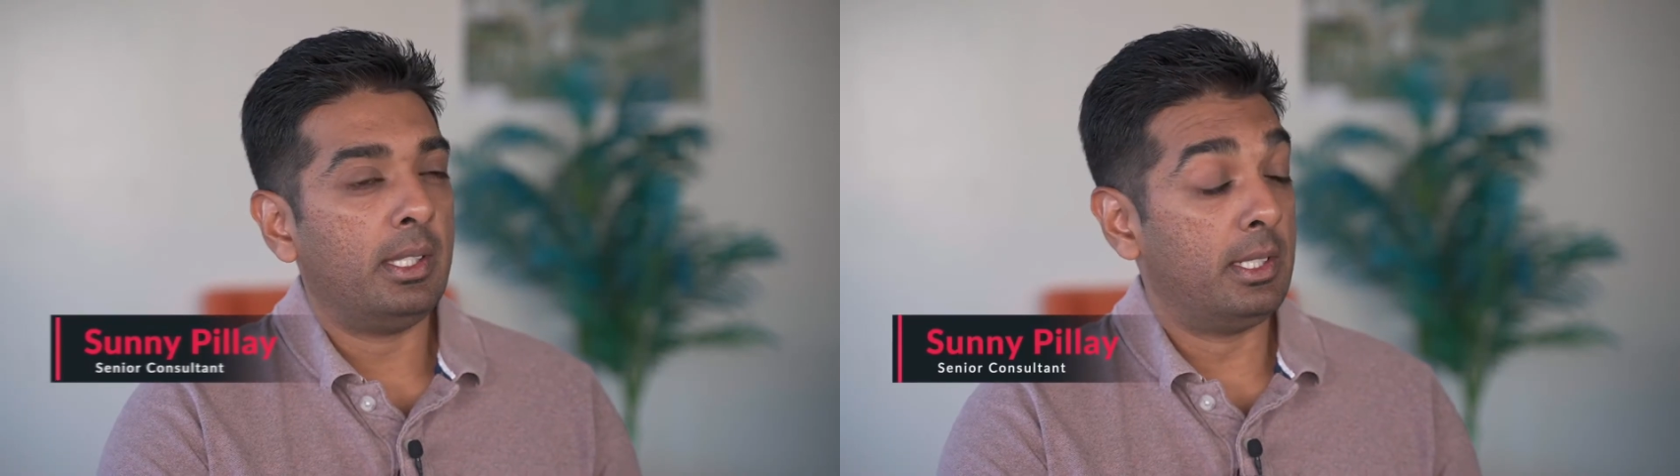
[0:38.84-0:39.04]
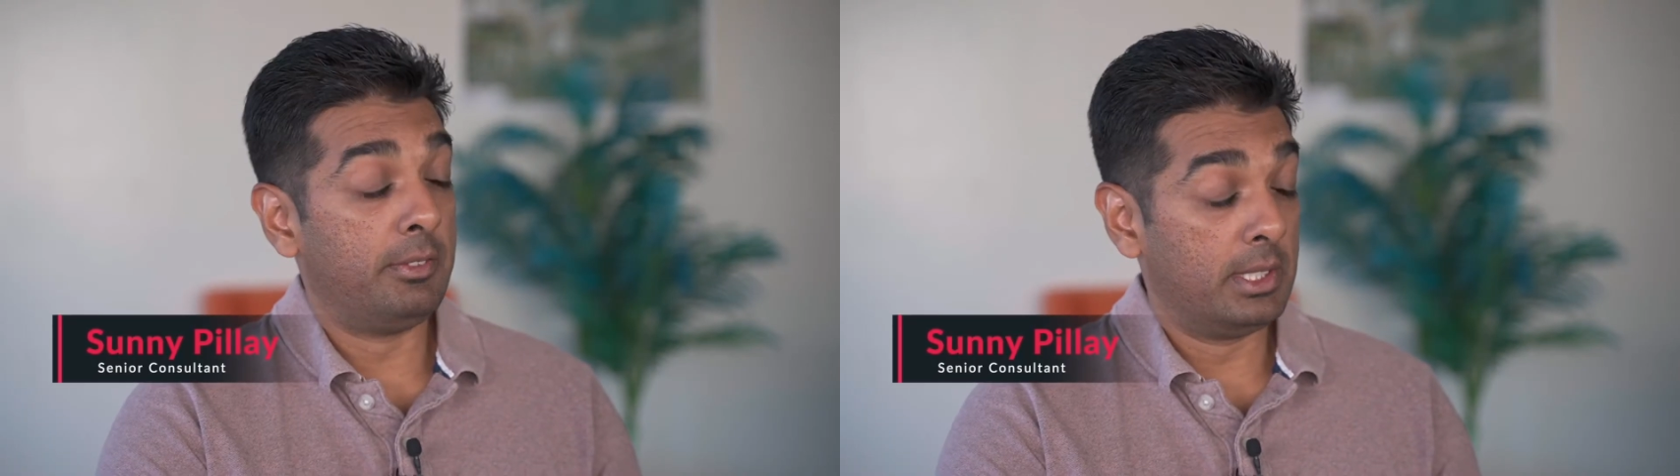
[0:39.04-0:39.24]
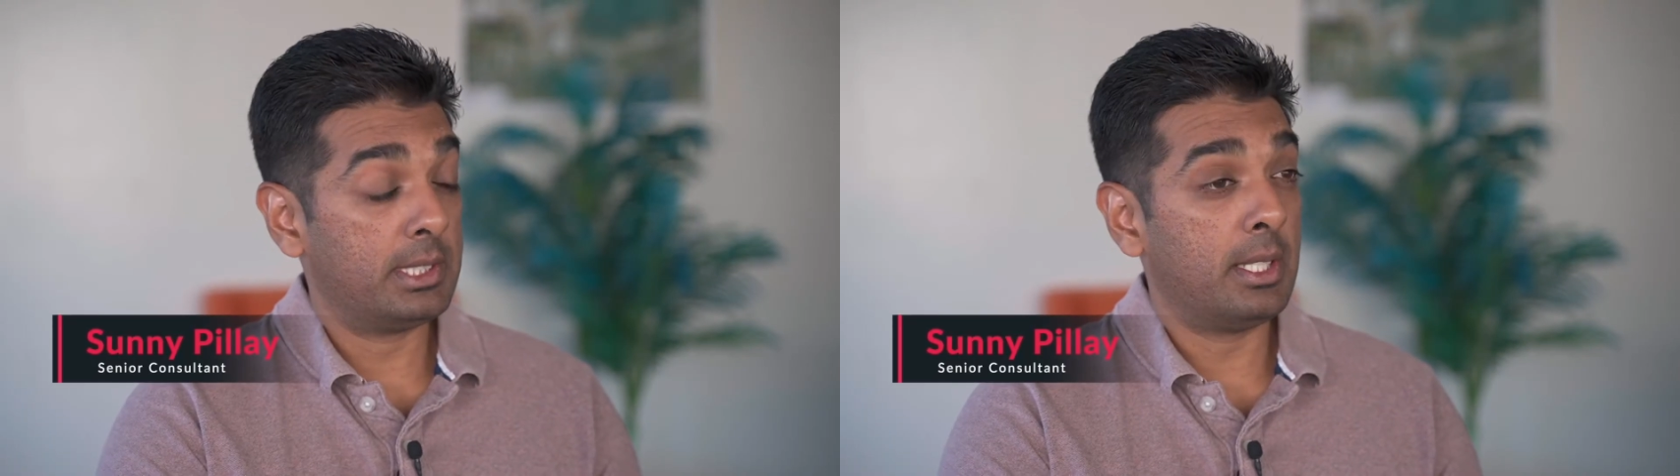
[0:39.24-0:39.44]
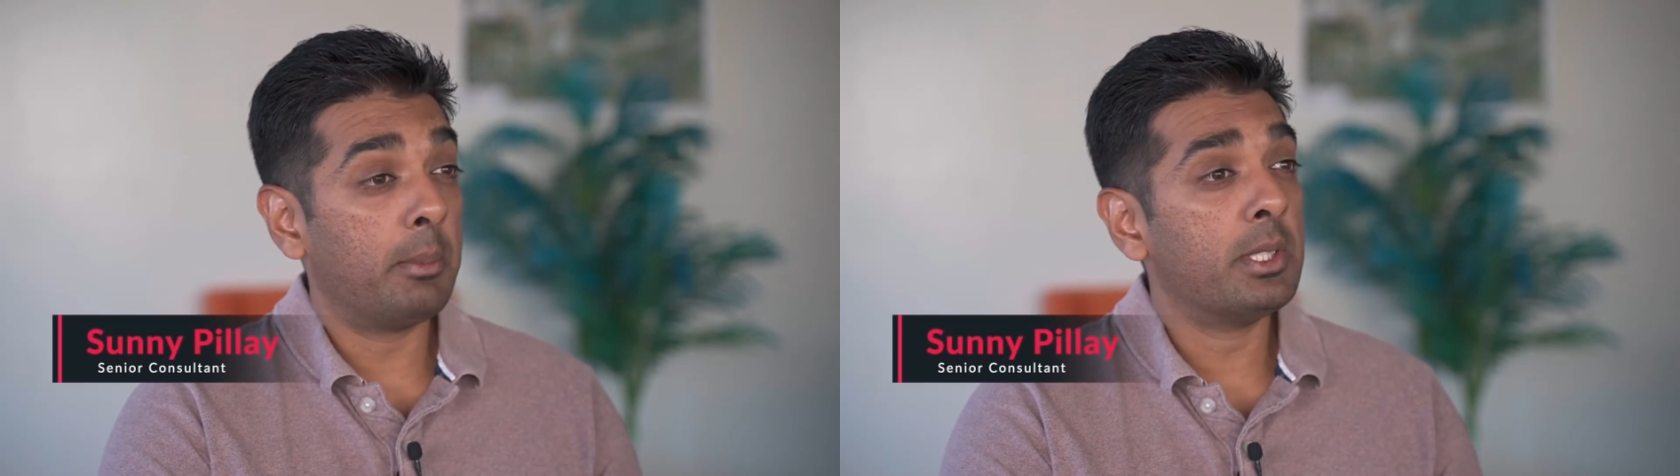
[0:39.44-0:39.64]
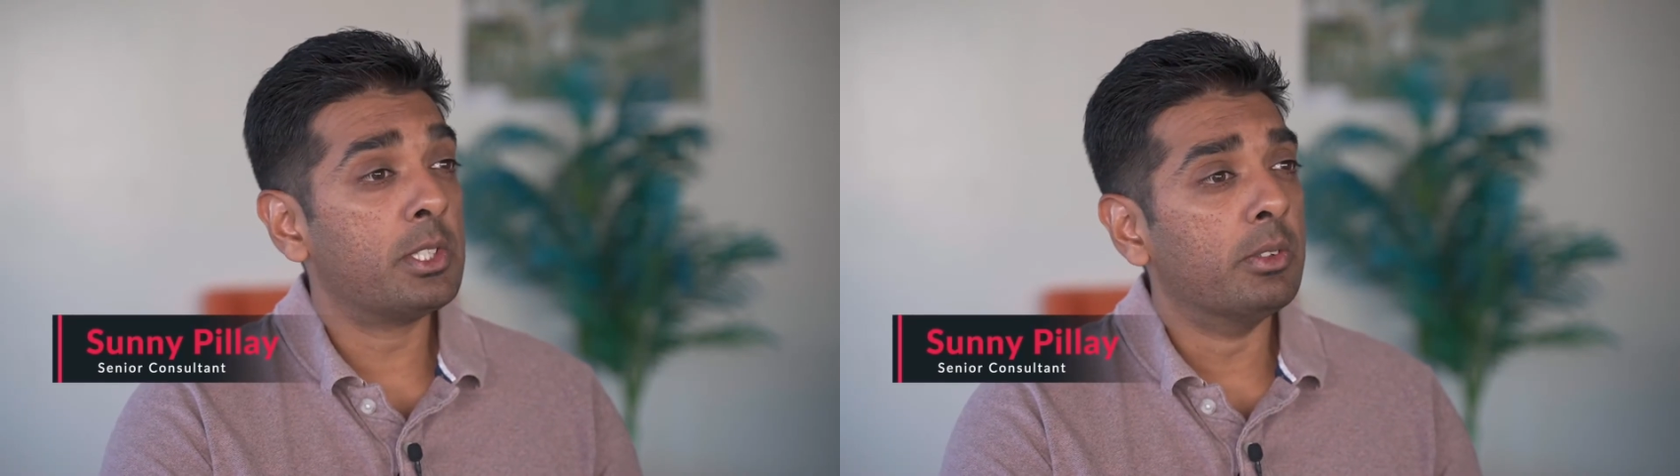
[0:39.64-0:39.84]
that have
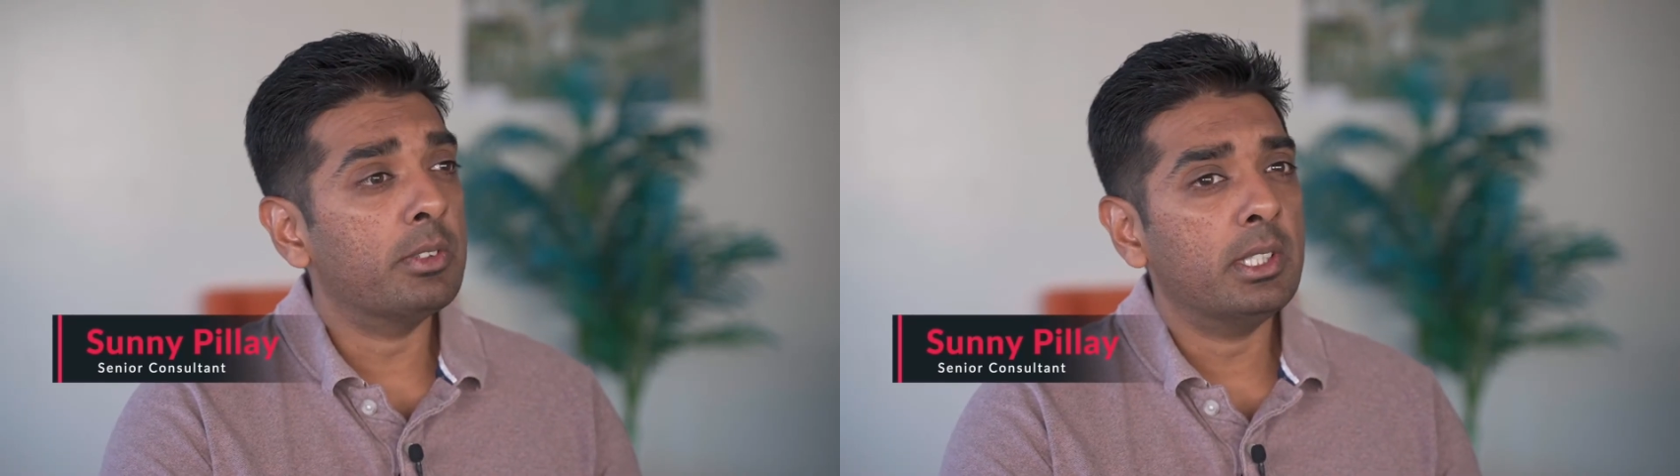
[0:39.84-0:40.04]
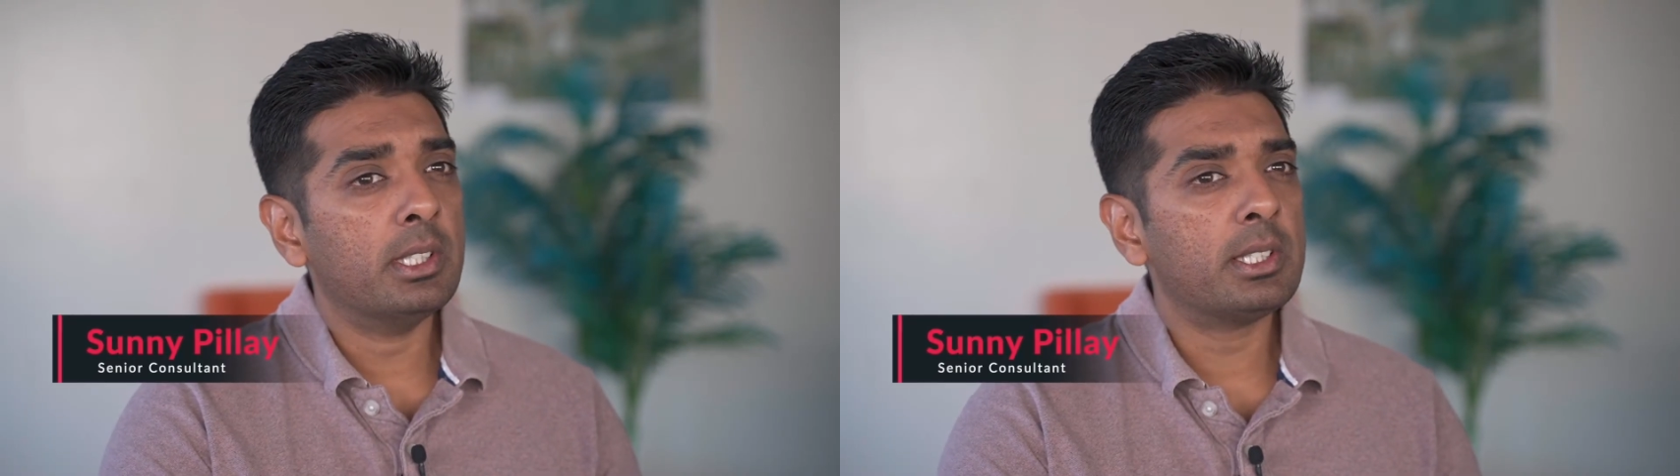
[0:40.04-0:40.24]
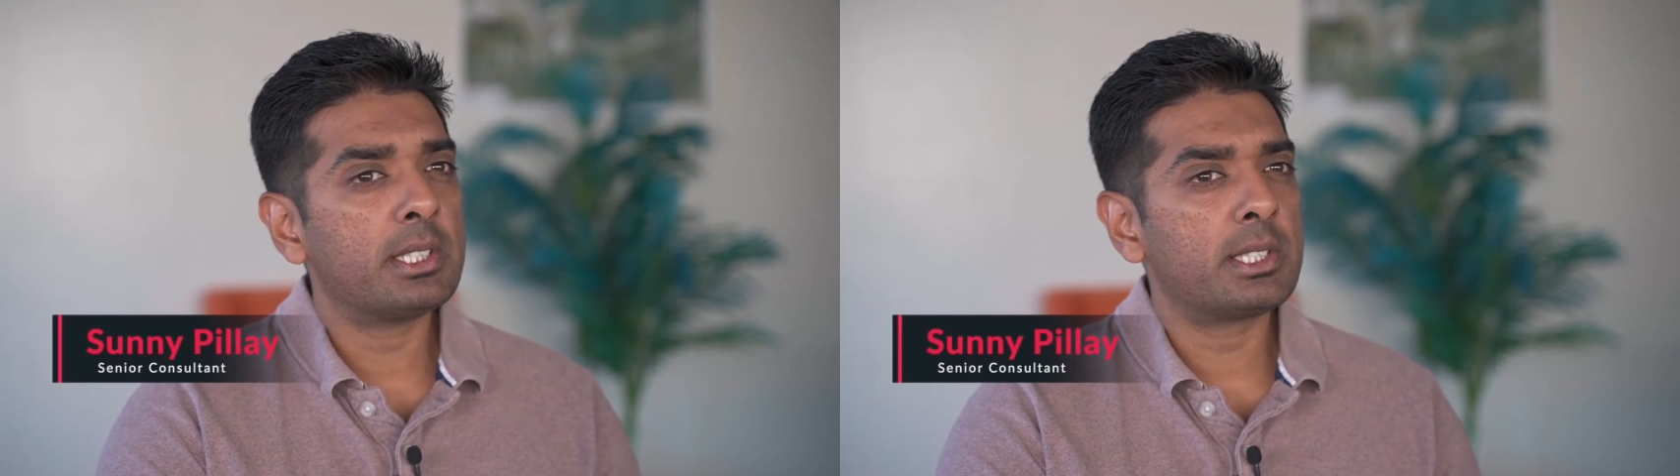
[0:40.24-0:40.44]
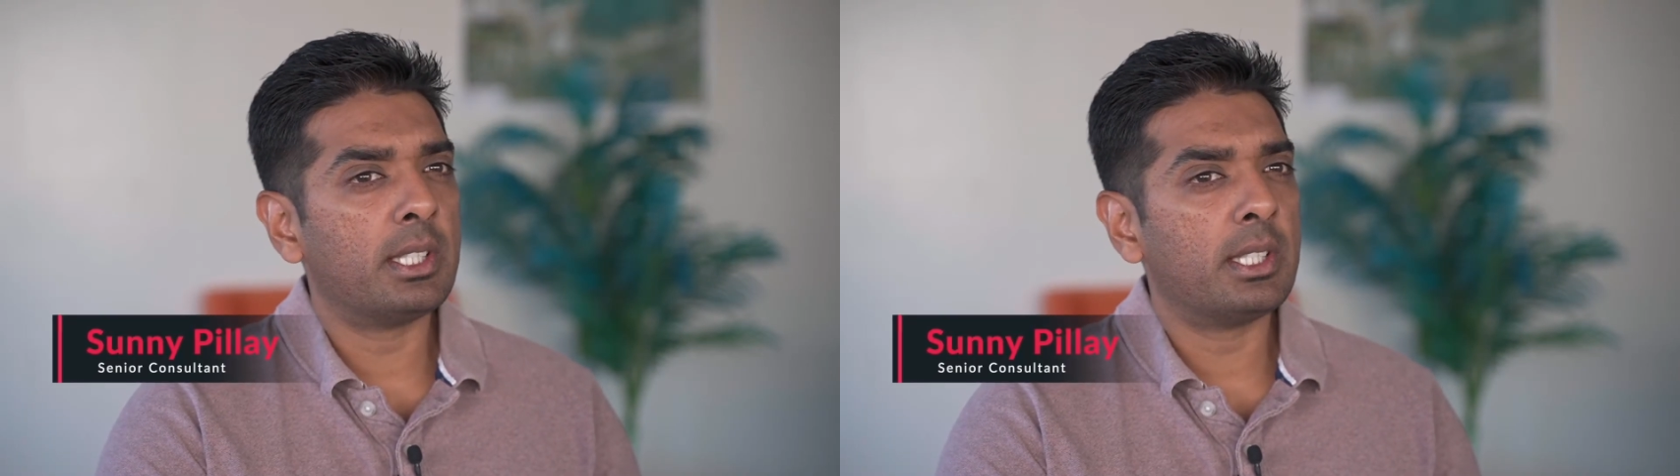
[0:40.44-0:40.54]
established over the years,